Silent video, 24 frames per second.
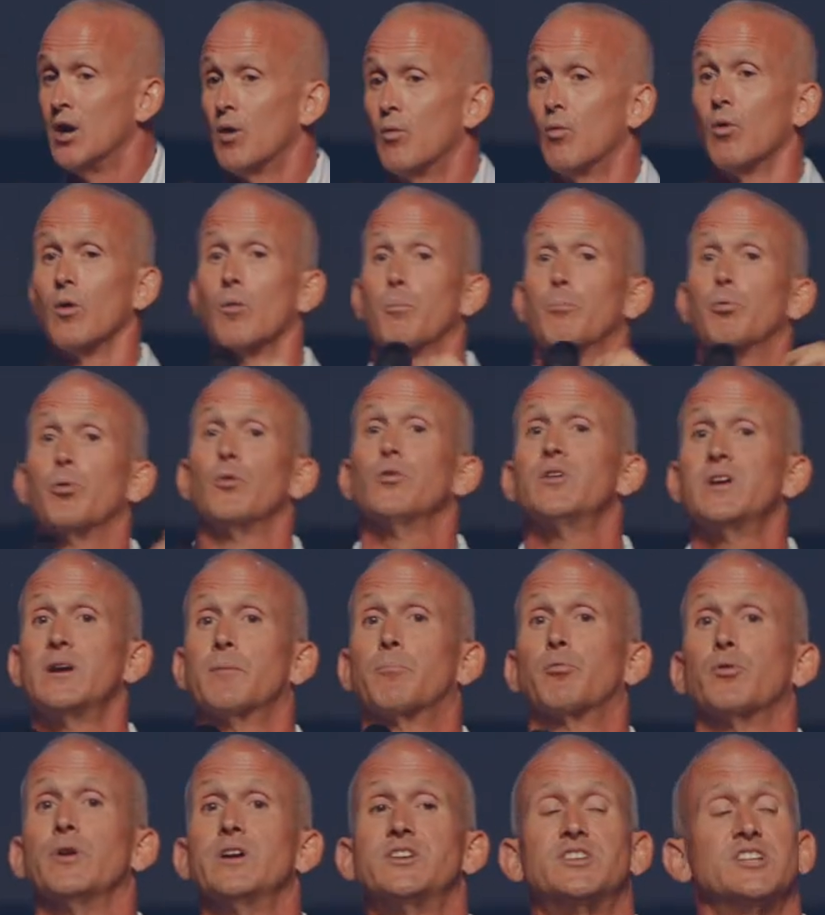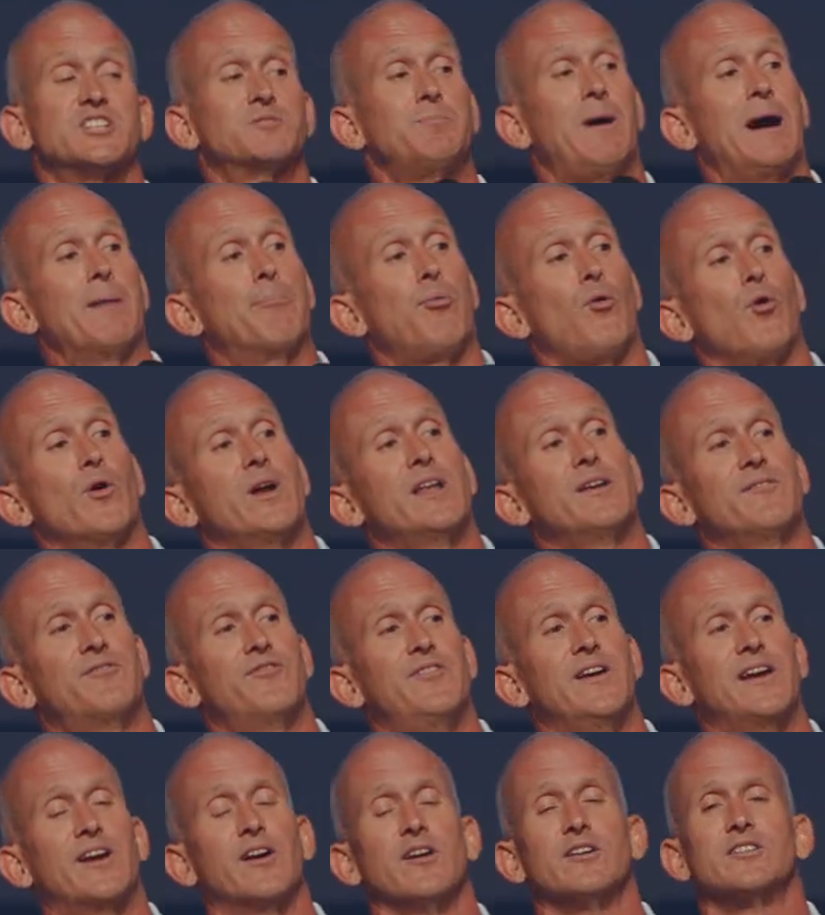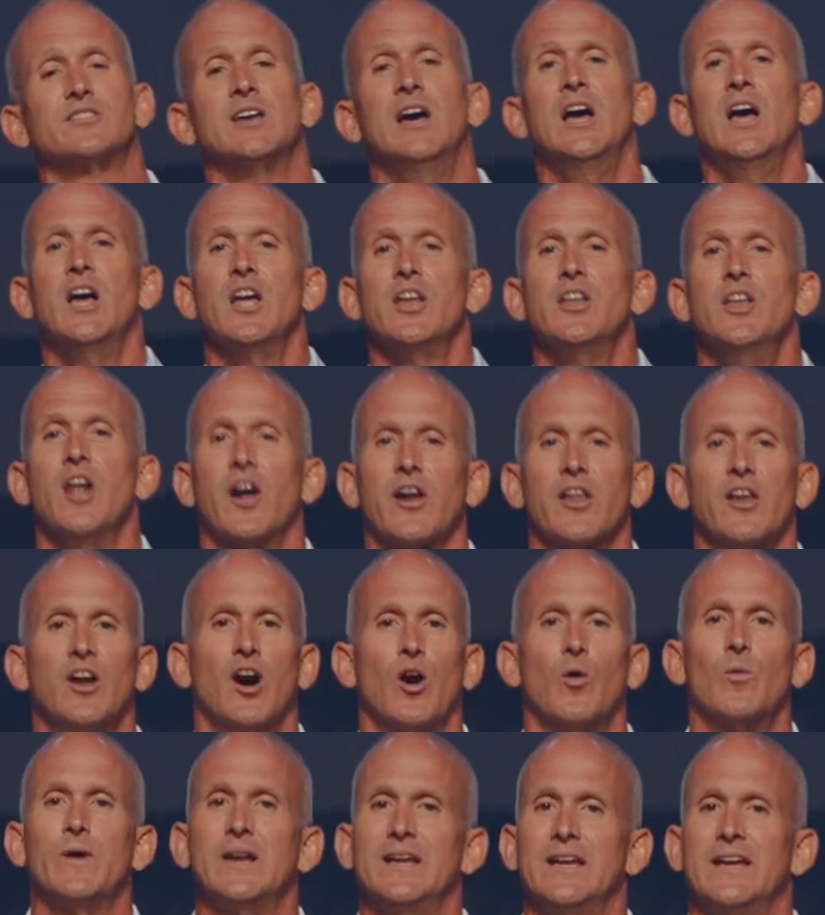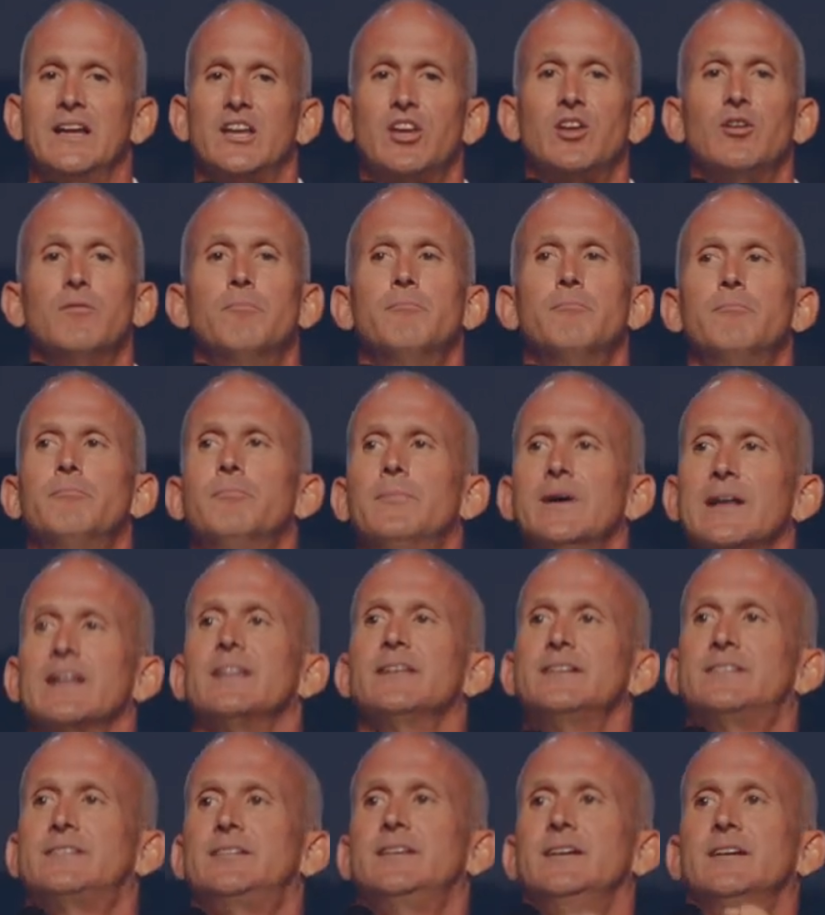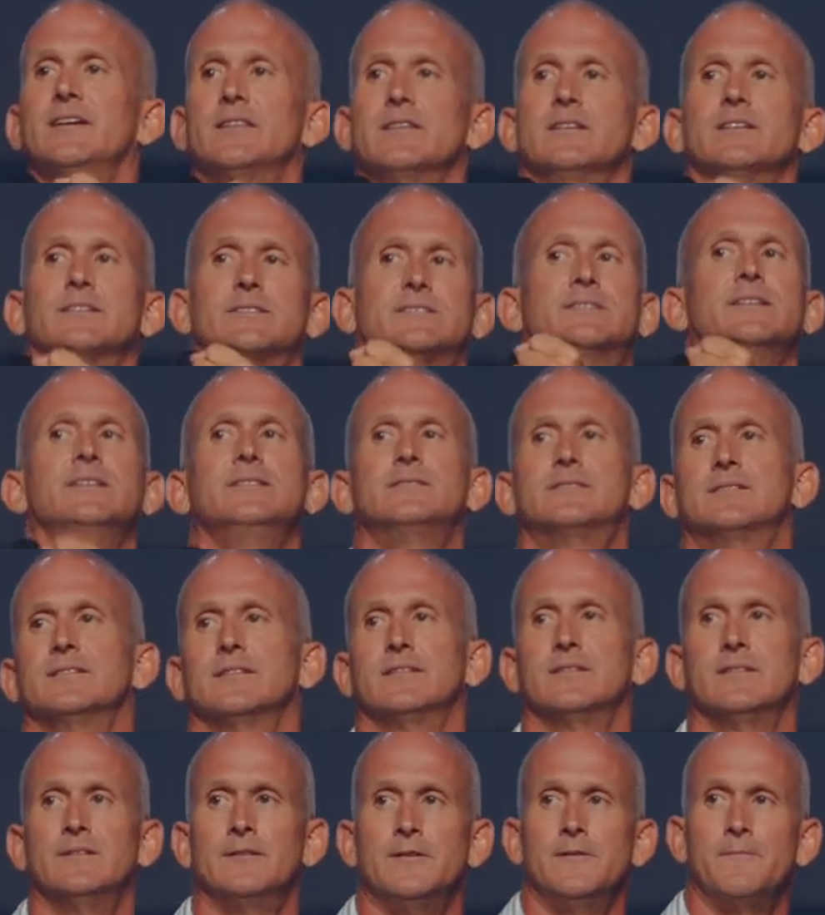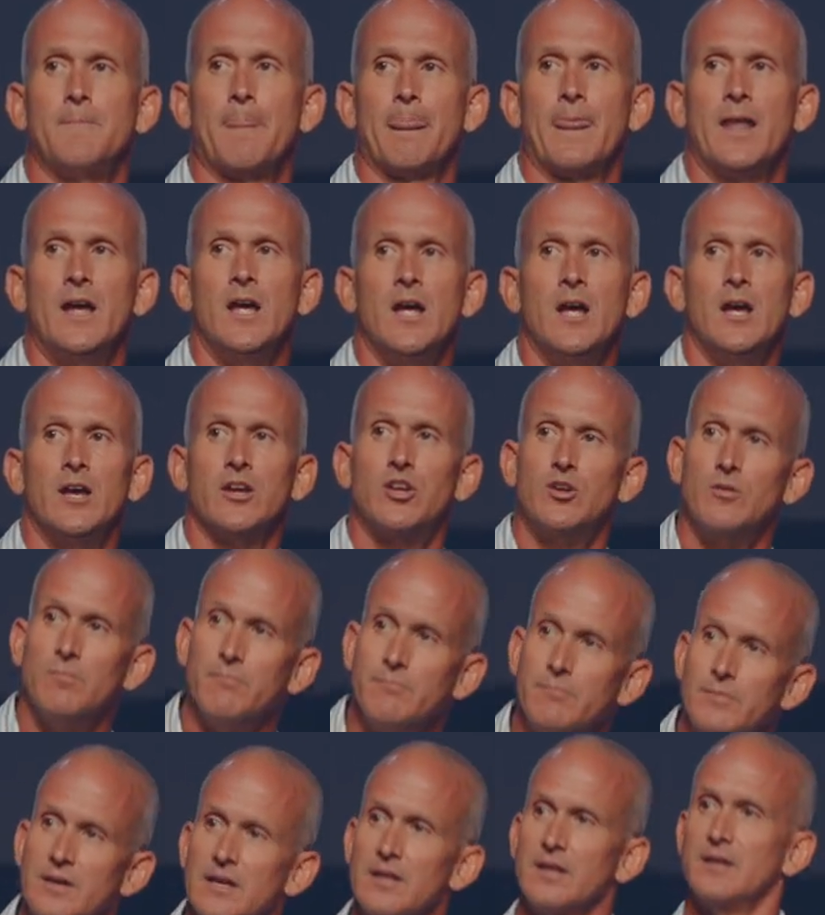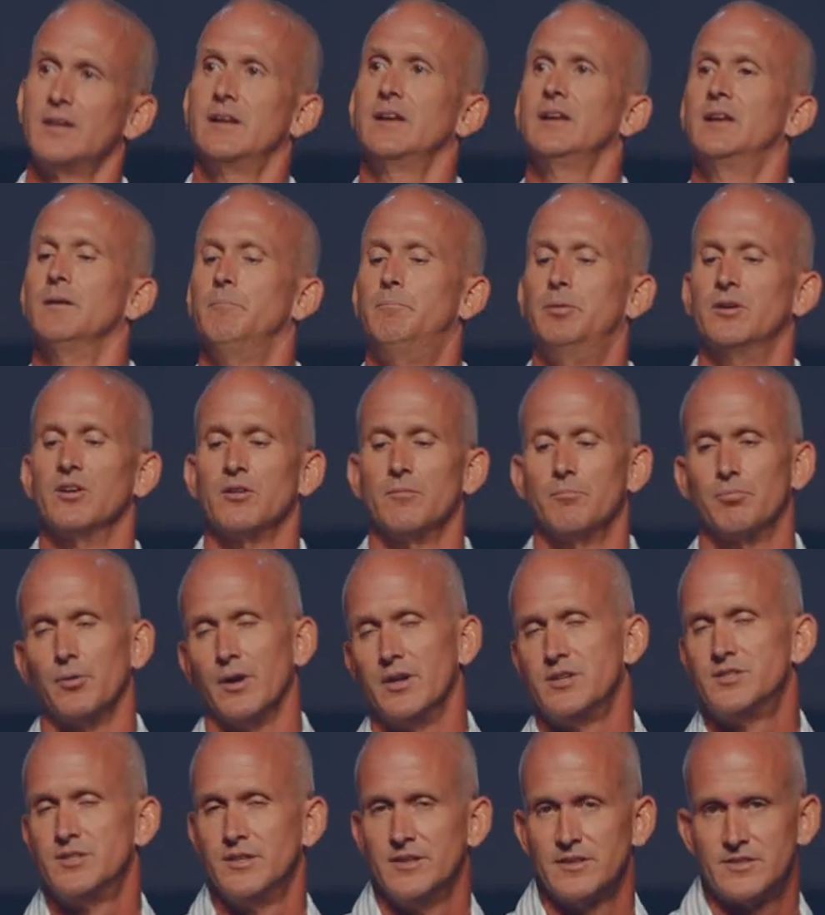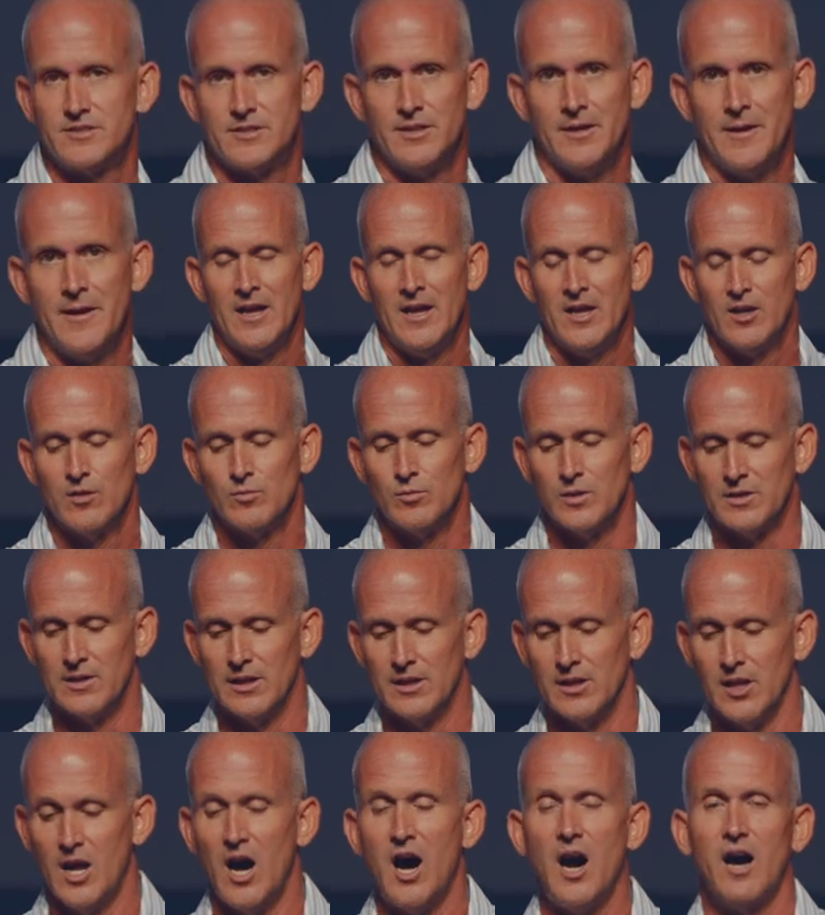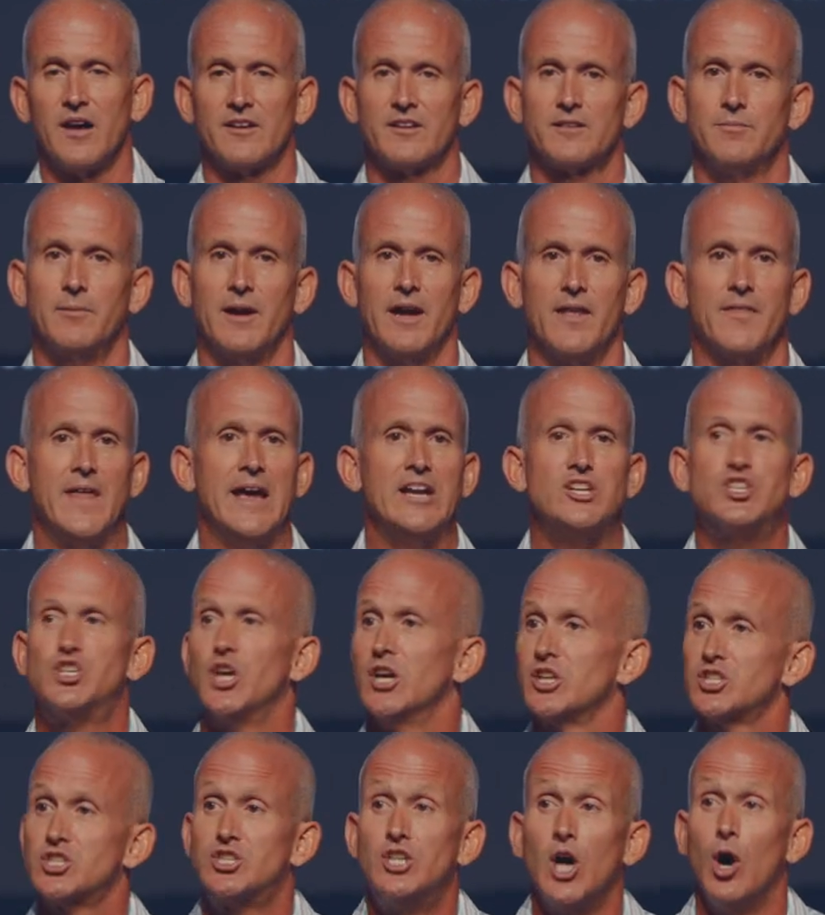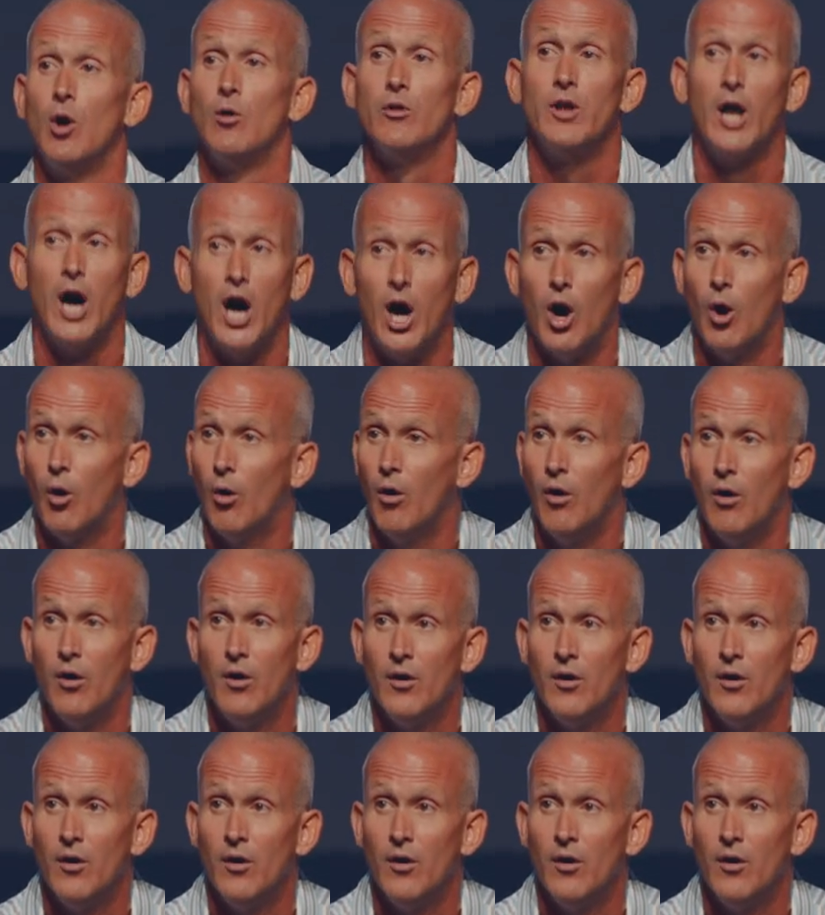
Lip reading: We're burning bridges by pointing fingers. No, no, no. We need humility in this season. Humility to build bridges with the lost, man. They just don't know.